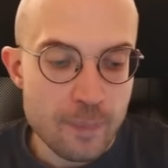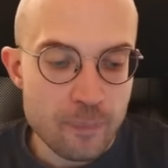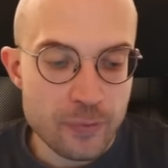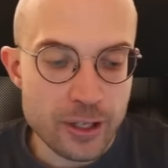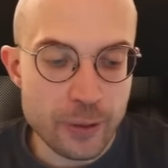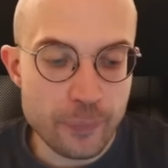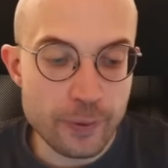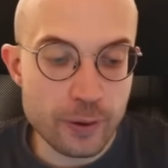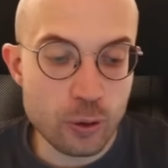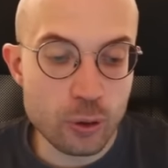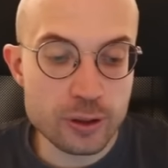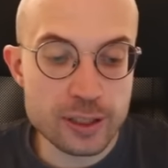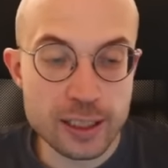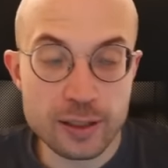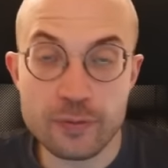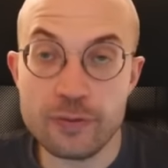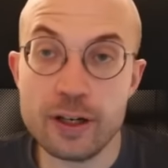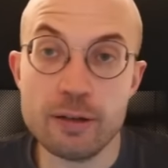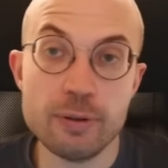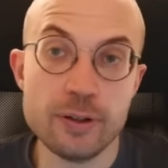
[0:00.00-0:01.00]
that we looked
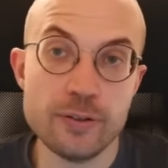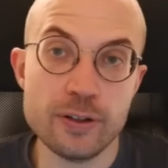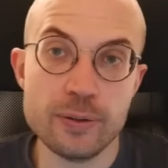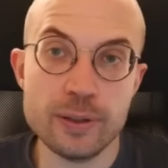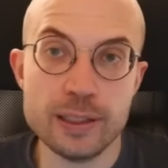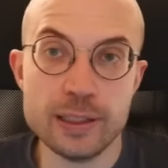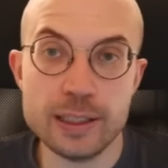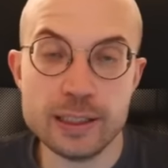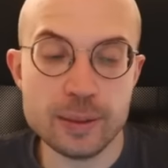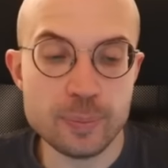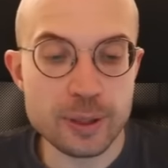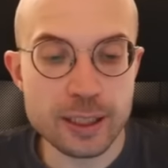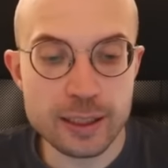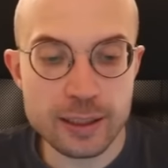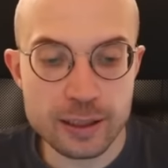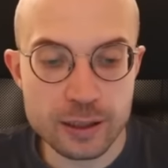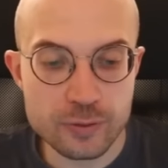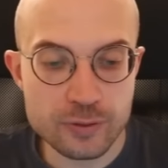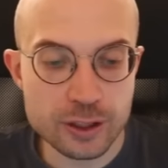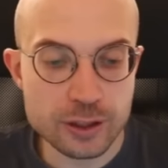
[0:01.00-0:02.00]
at very at the
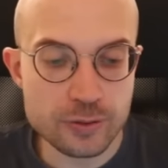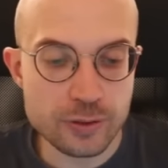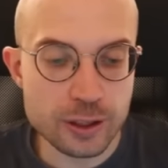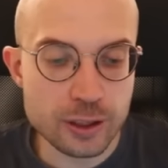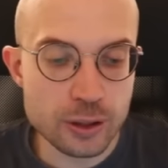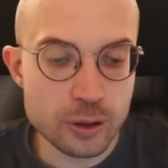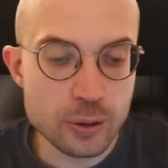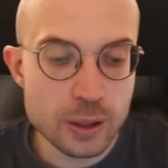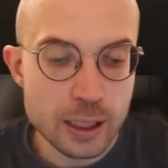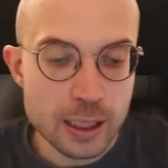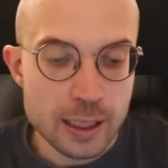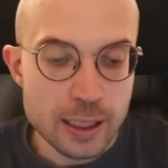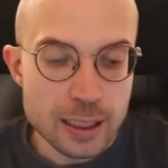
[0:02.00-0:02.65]
beginning of this video.